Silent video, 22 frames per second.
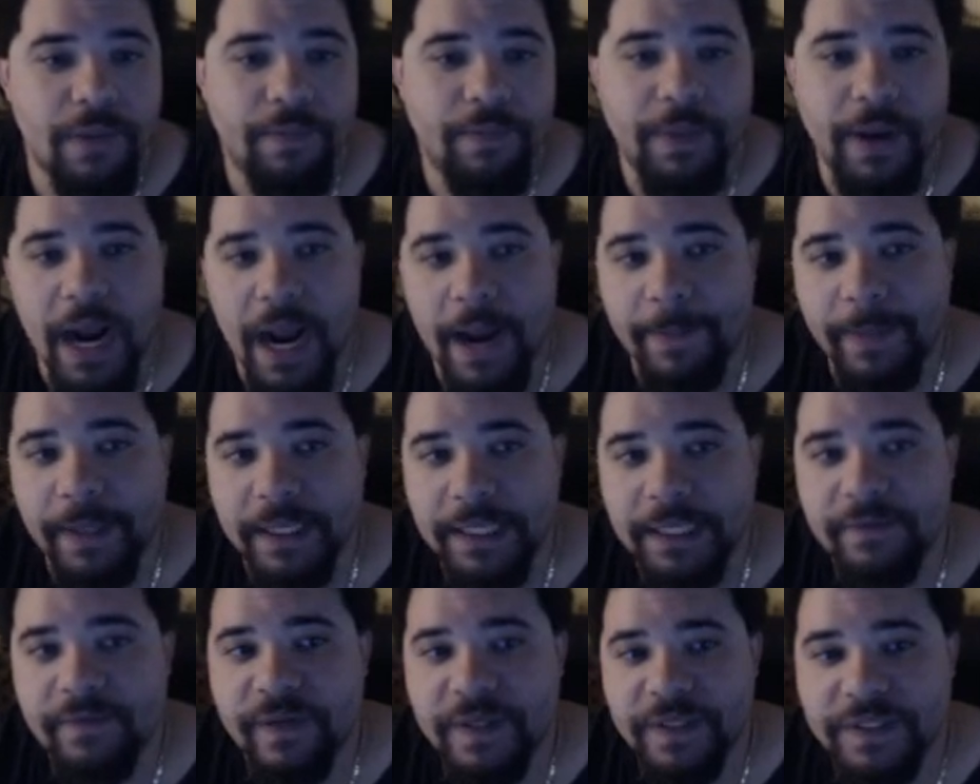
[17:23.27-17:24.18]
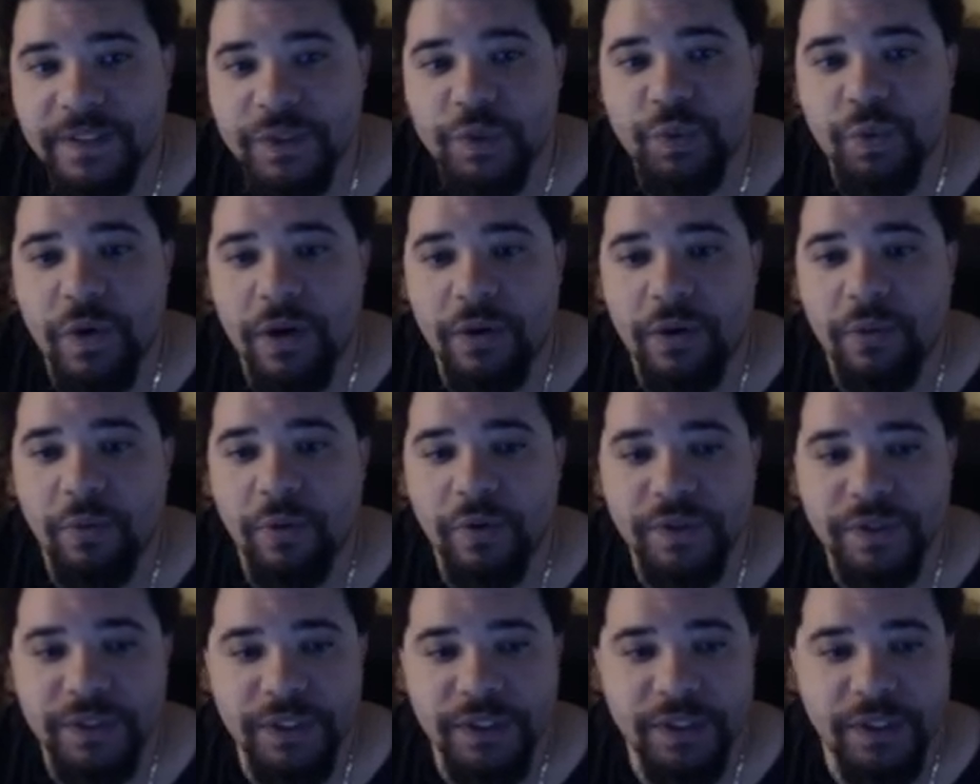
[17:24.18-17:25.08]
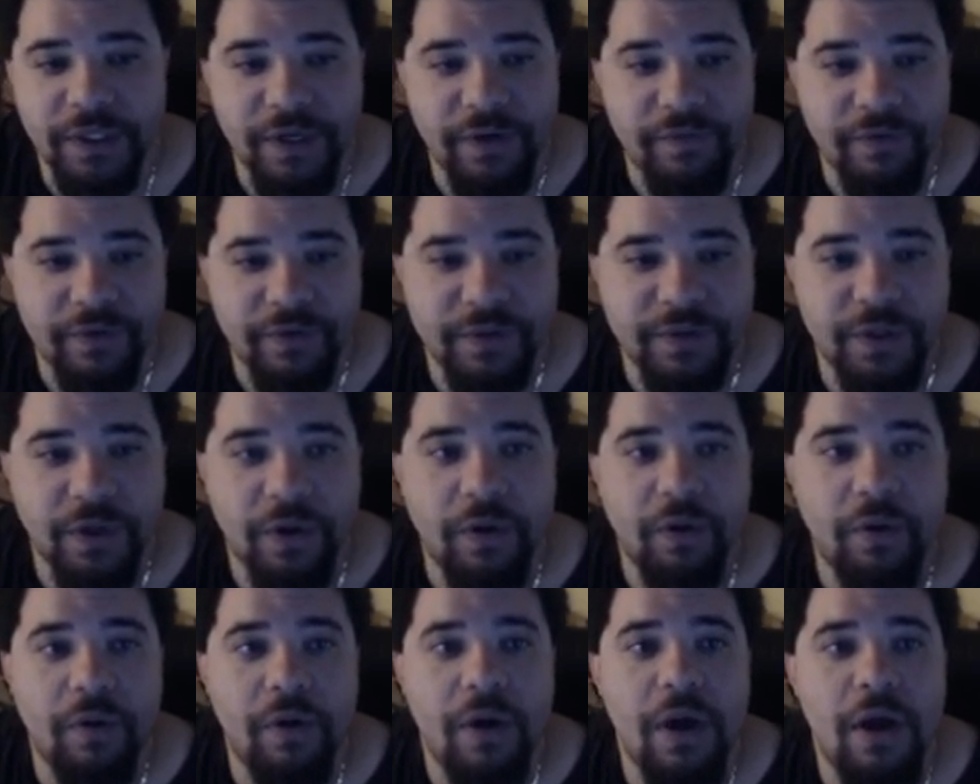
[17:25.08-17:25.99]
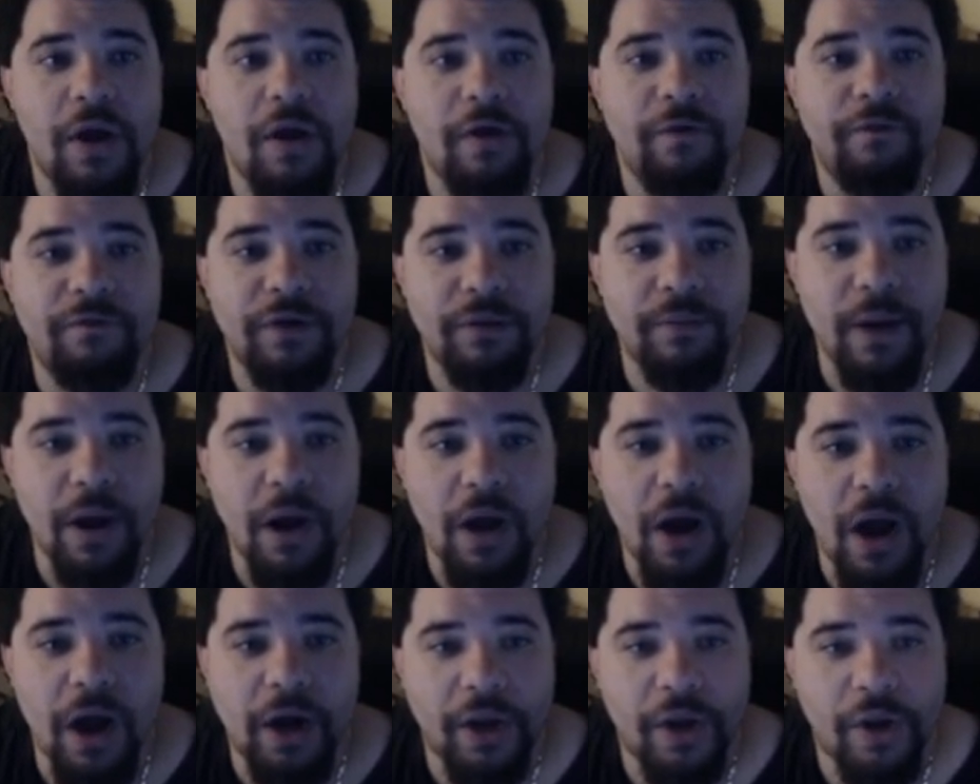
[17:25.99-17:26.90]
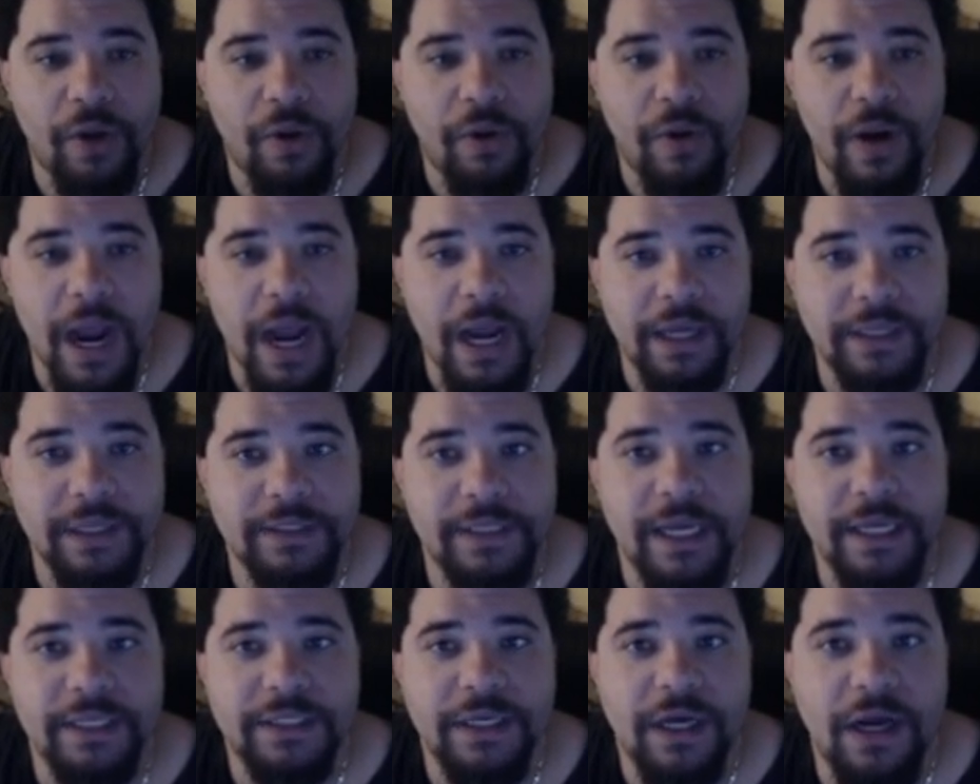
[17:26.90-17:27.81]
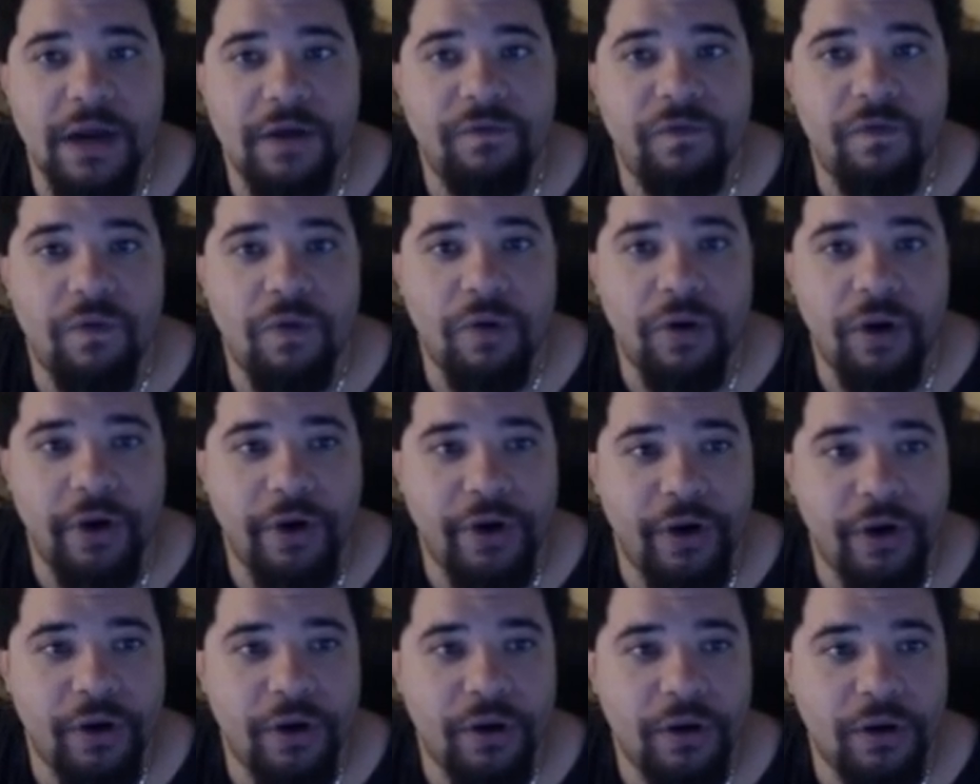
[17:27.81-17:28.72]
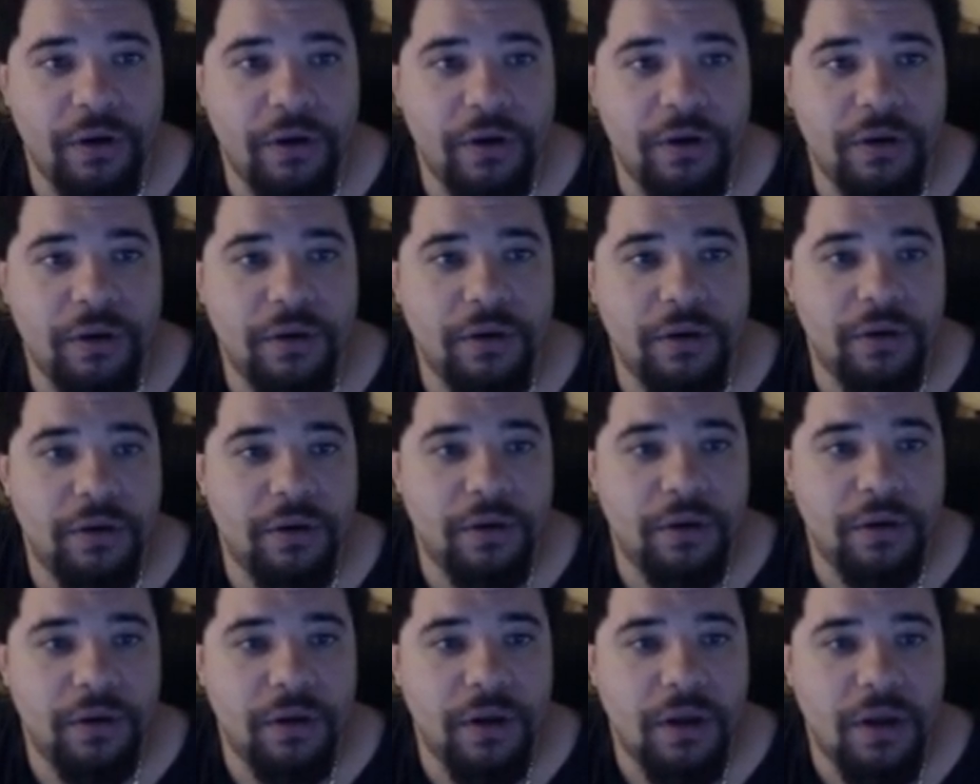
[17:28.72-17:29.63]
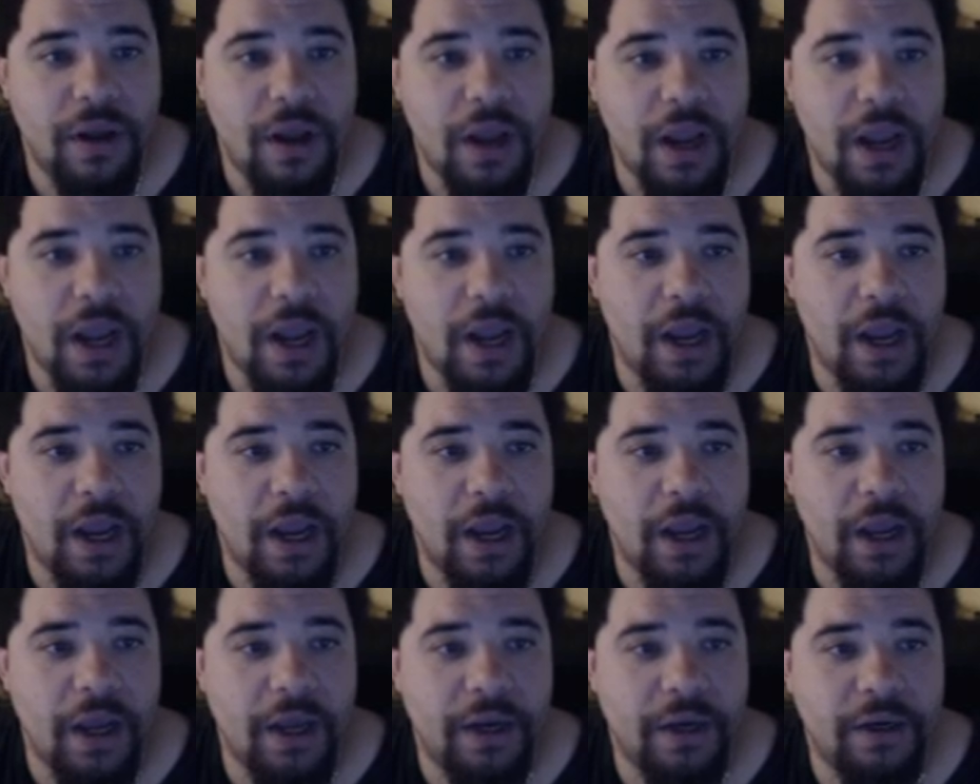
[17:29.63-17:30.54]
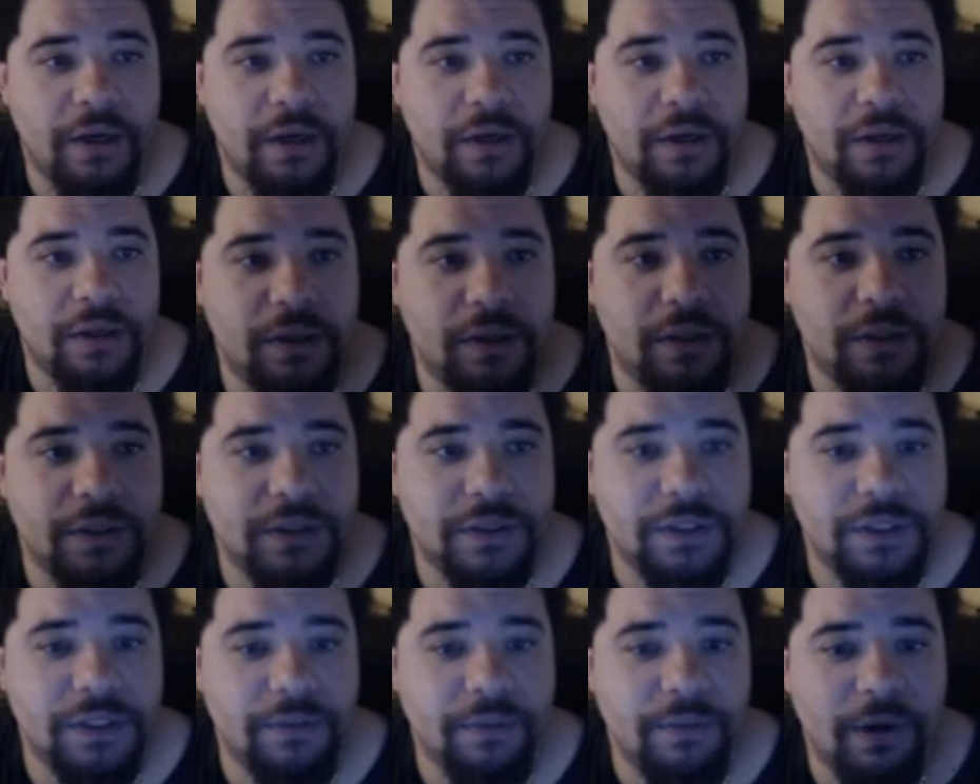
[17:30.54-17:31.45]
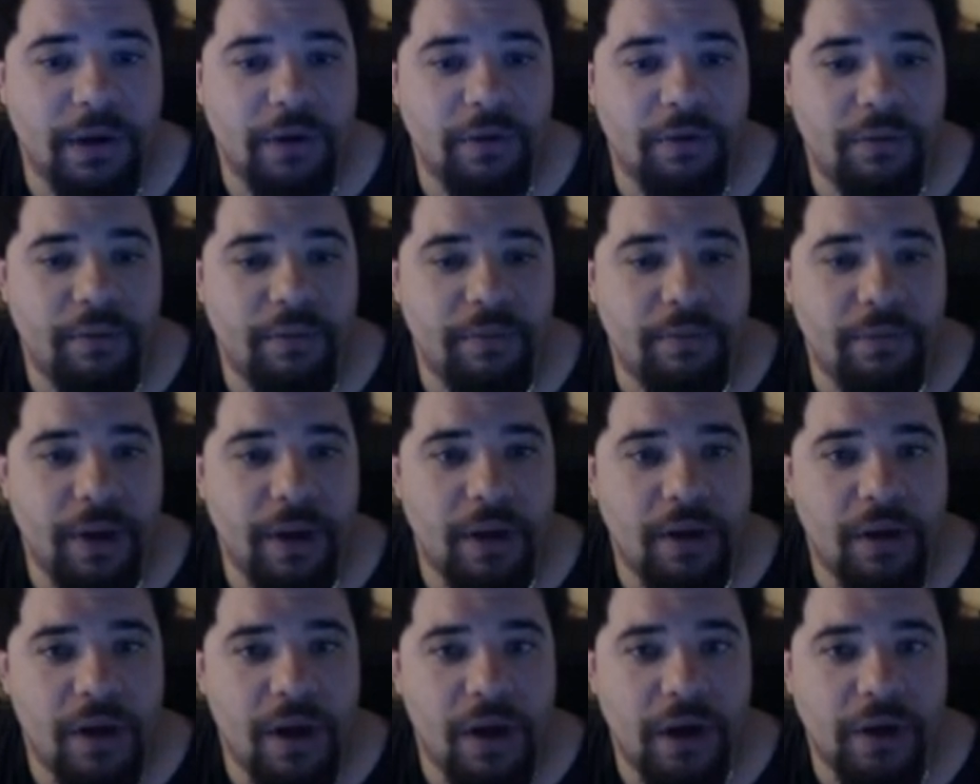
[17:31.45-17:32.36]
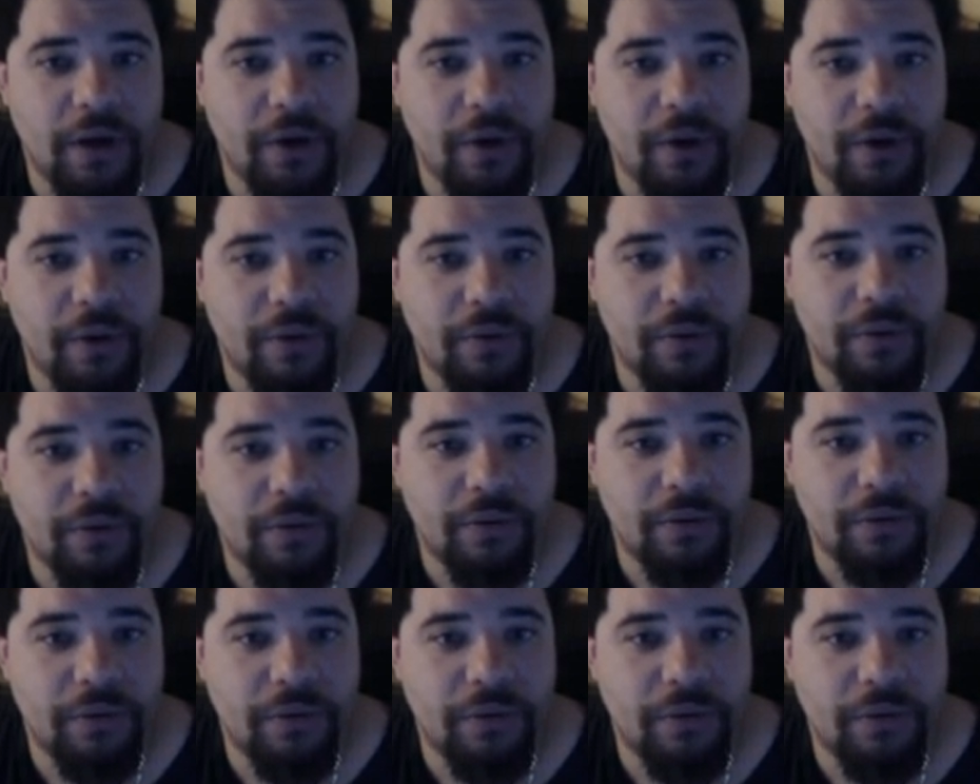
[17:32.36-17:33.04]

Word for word: But I believe this is where we'll see the difference. So female Hakuno has anti-foreigner. And let's see about male Hakuno.